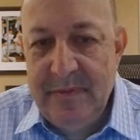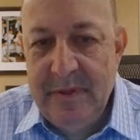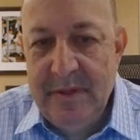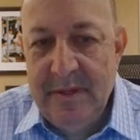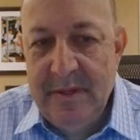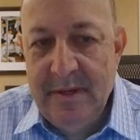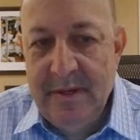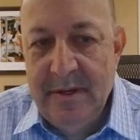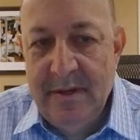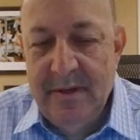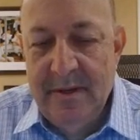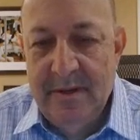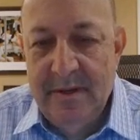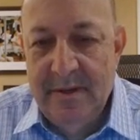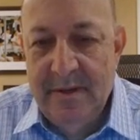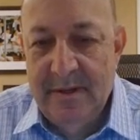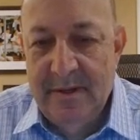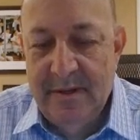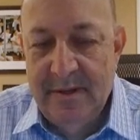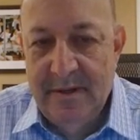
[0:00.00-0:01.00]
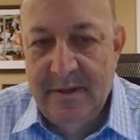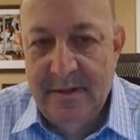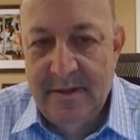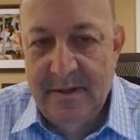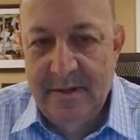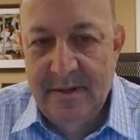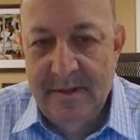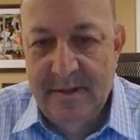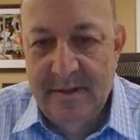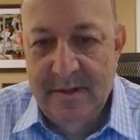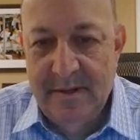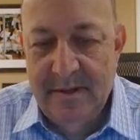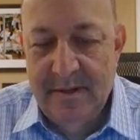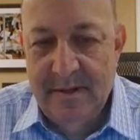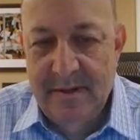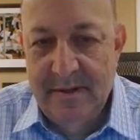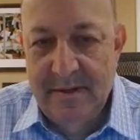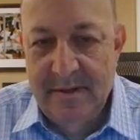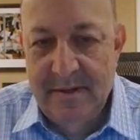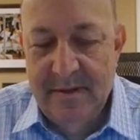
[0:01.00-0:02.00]

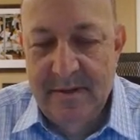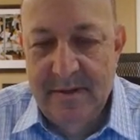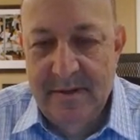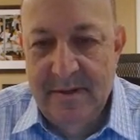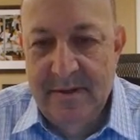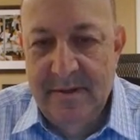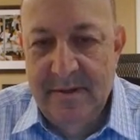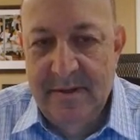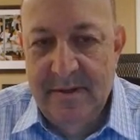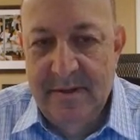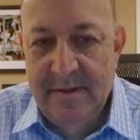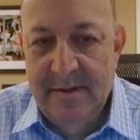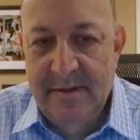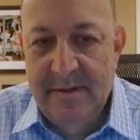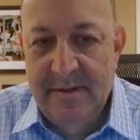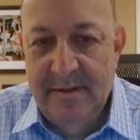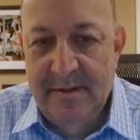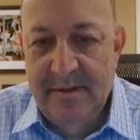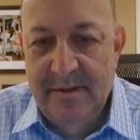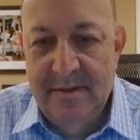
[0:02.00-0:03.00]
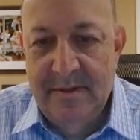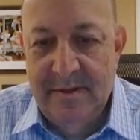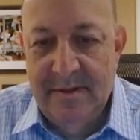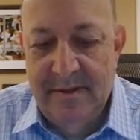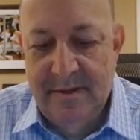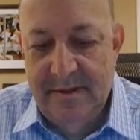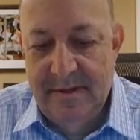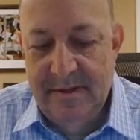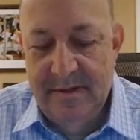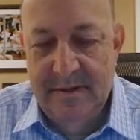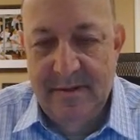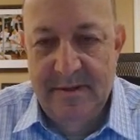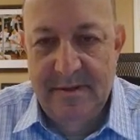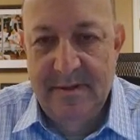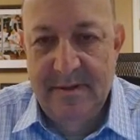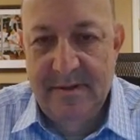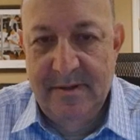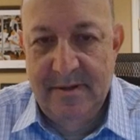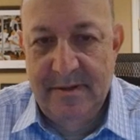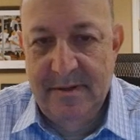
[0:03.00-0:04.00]

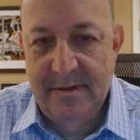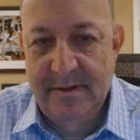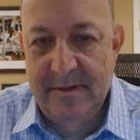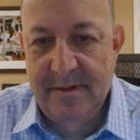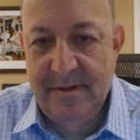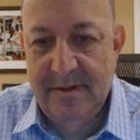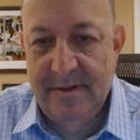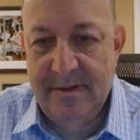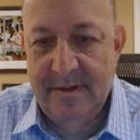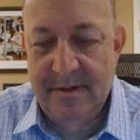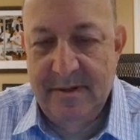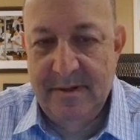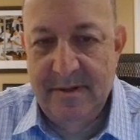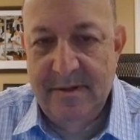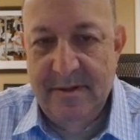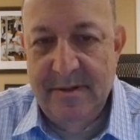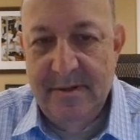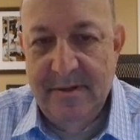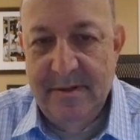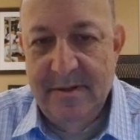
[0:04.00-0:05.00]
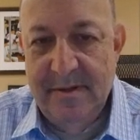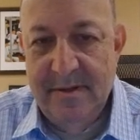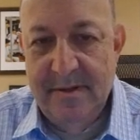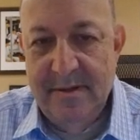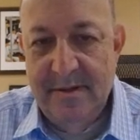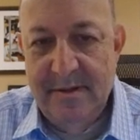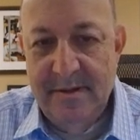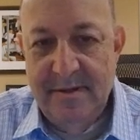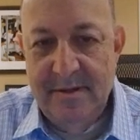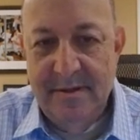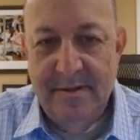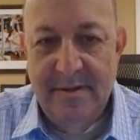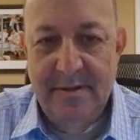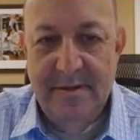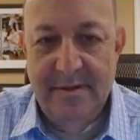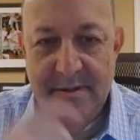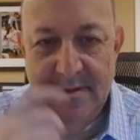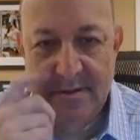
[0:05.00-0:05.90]
[no speech]